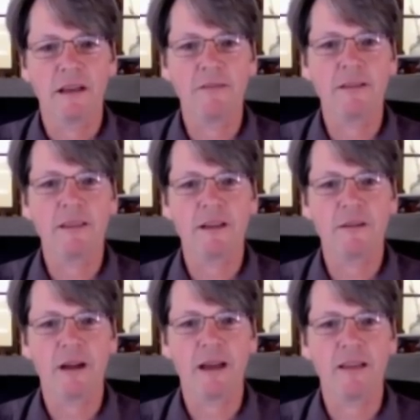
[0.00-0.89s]

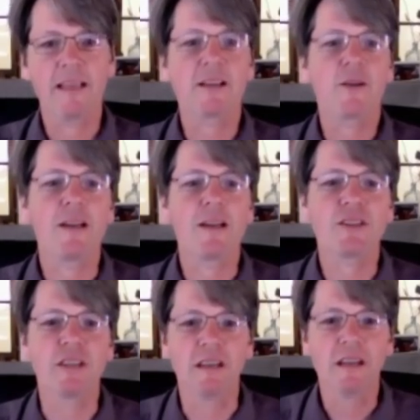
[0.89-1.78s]
Everything arises. That's a
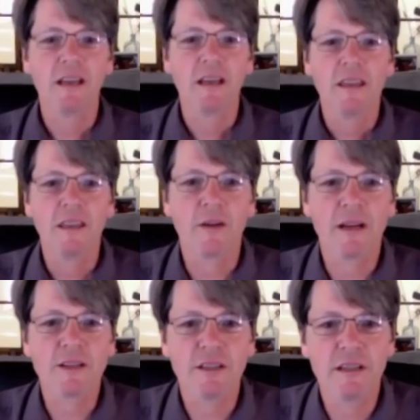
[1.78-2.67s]
question. The
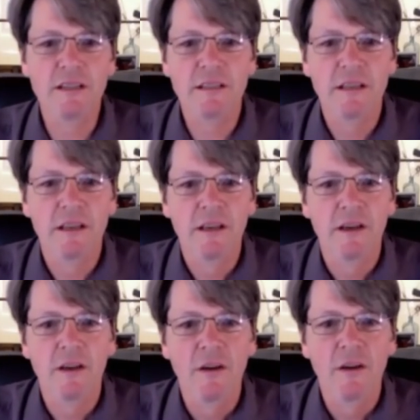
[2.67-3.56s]
question is,